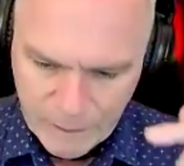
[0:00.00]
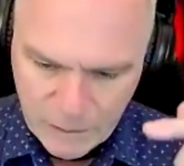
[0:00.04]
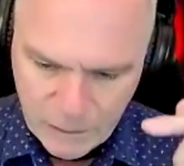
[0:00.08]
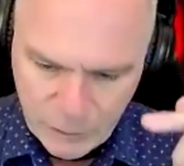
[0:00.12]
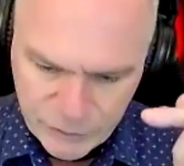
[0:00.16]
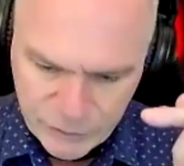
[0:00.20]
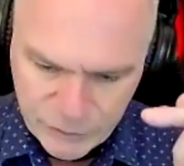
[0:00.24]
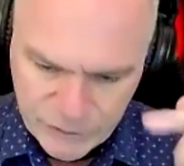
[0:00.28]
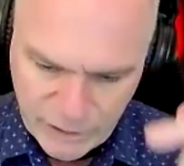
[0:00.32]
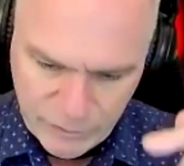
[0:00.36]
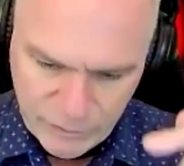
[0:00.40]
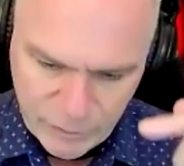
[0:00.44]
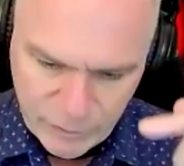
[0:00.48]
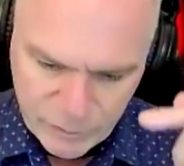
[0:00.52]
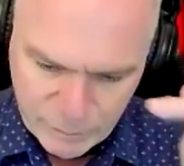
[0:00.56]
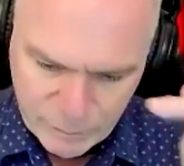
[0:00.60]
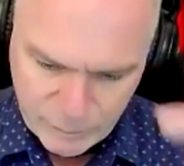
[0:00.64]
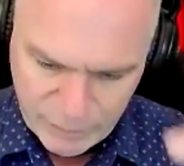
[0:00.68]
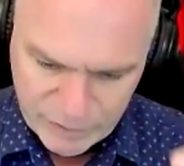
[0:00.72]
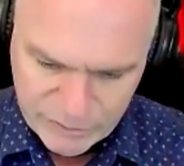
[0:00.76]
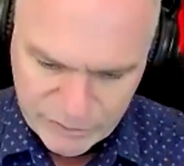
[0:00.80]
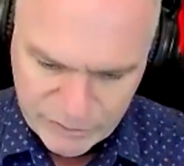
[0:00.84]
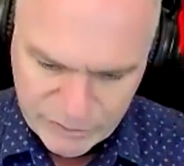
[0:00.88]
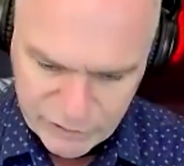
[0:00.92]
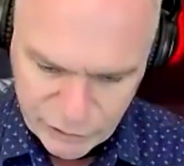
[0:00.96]
you said those
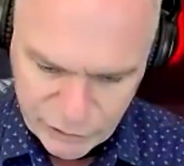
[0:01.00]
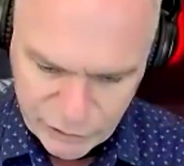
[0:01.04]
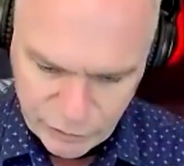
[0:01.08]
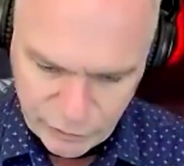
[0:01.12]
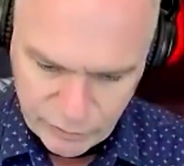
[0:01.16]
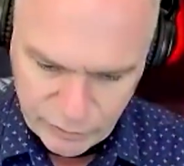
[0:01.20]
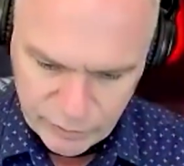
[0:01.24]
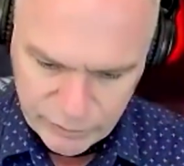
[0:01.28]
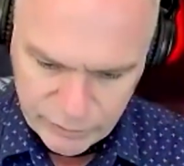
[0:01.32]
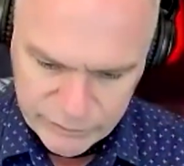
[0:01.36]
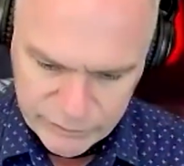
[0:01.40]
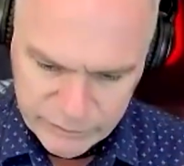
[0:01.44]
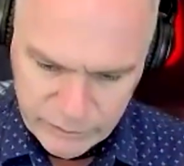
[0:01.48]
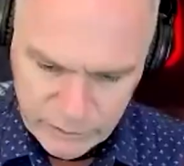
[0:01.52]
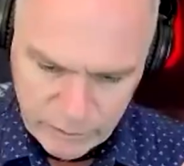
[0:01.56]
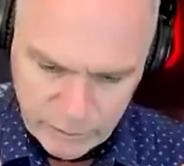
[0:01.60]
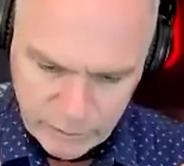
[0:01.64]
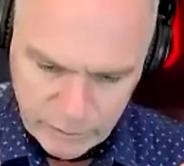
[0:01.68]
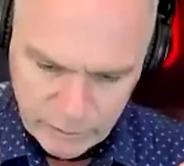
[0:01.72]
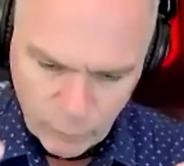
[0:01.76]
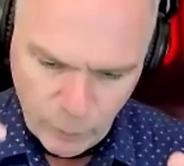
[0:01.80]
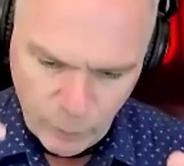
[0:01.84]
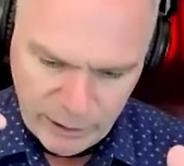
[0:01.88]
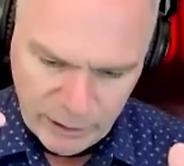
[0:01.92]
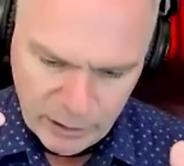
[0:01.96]
business owners
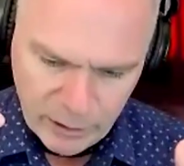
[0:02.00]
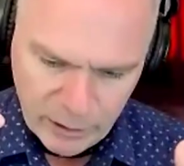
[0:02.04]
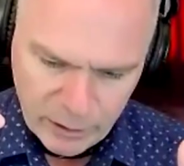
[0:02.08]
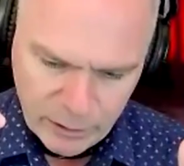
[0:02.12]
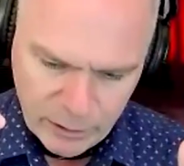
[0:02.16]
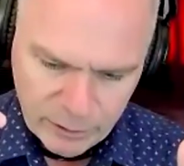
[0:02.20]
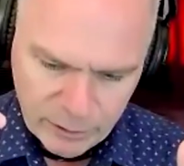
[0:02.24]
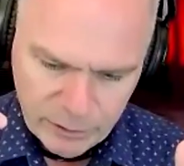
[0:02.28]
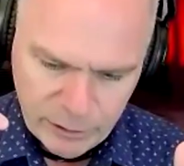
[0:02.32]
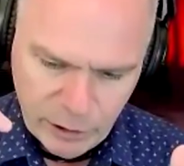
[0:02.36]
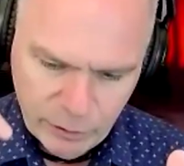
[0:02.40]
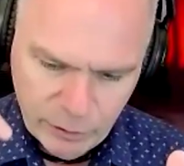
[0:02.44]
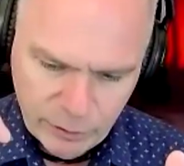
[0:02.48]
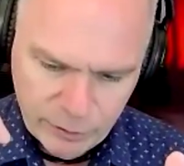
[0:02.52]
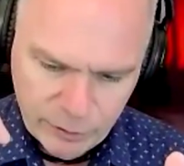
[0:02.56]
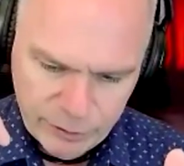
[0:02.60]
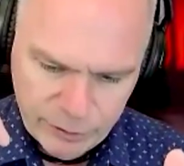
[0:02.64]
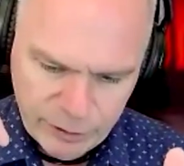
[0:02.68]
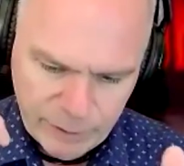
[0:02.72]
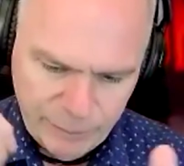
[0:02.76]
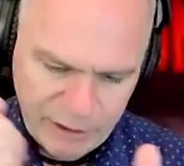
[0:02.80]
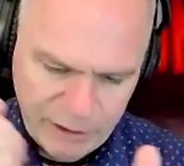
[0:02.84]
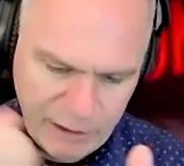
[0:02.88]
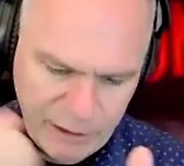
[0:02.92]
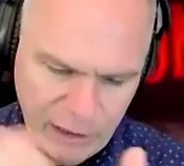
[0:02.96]
where,
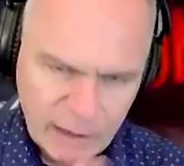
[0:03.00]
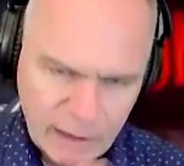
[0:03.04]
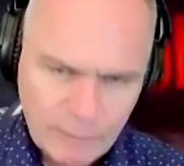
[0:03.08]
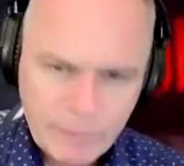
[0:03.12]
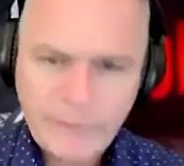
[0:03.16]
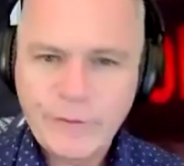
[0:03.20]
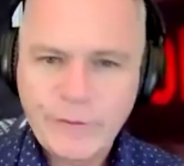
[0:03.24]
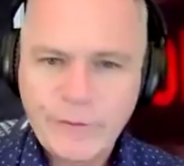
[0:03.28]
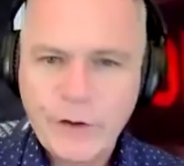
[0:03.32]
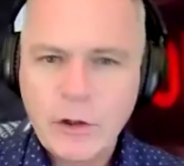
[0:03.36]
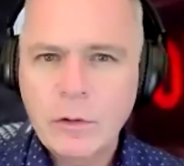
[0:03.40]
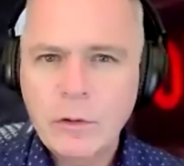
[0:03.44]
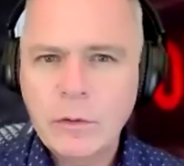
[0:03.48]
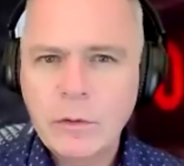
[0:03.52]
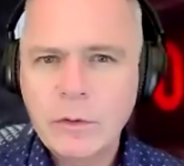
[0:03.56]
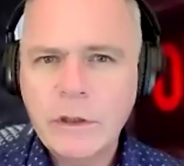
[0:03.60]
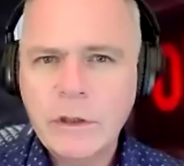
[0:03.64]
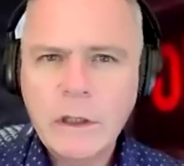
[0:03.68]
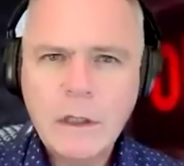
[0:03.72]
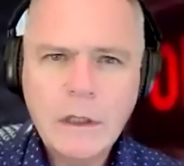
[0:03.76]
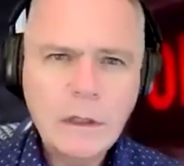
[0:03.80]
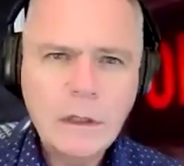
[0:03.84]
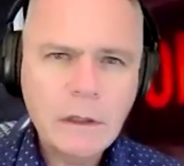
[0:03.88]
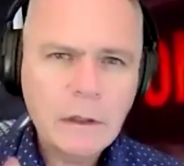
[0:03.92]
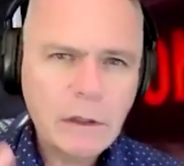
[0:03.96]
they're picking up the
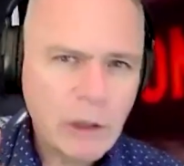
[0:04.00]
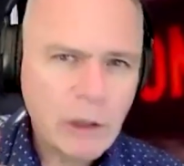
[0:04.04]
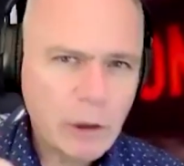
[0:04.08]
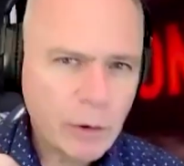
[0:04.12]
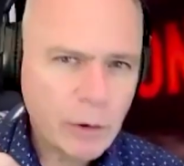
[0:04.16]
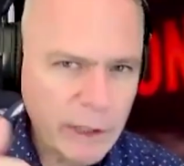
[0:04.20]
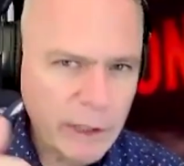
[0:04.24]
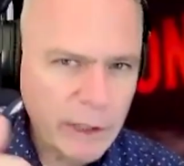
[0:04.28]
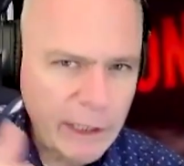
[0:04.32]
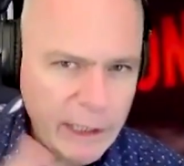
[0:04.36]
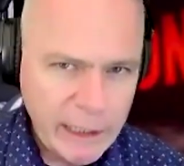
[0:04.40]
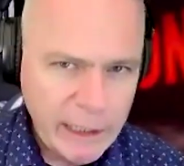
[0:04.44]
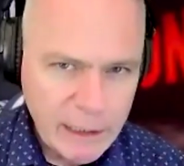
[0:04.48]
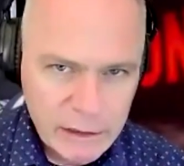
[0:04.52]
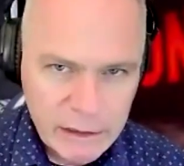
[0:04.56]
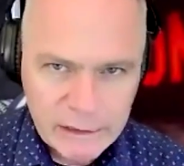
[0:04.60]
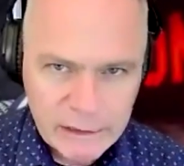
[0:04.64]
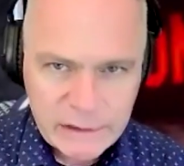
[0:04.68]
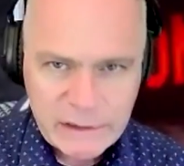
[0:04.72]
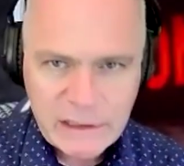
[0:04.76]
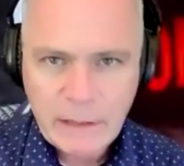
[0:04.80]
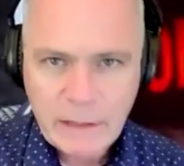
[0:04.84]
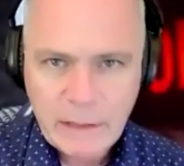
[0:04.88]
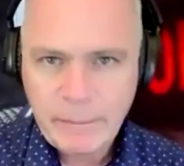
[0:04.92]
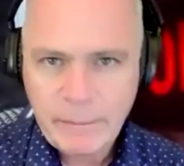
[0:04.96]
phone, hey, I'd
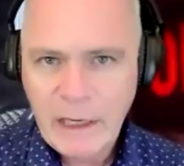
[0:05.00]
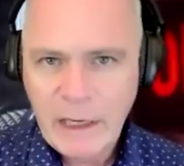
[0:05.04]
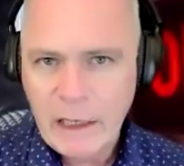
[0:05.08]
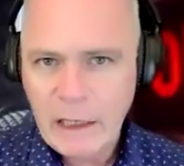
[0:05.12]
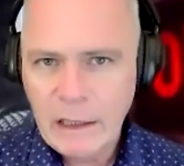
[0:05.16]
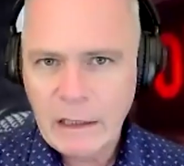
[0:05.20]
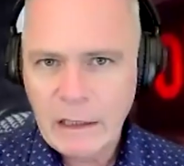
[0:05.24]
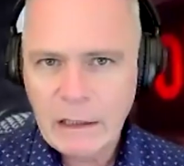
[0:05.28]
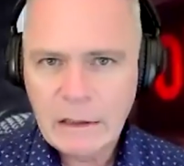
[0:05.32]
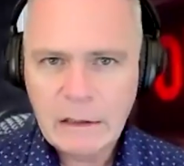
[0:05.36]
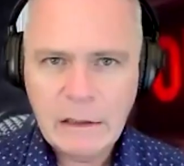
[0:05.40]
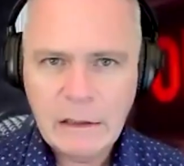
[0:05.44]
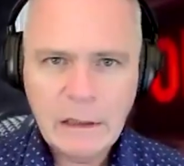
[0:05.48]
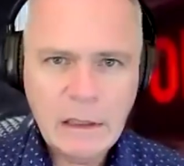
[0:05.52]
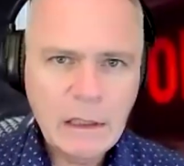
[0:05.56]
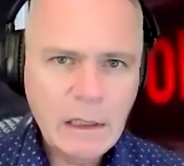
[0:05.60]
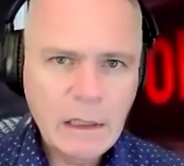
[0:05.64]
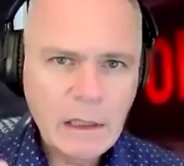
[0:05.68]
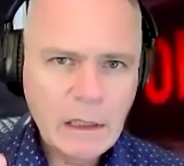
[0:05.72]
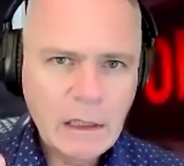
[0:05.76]
like to get paid,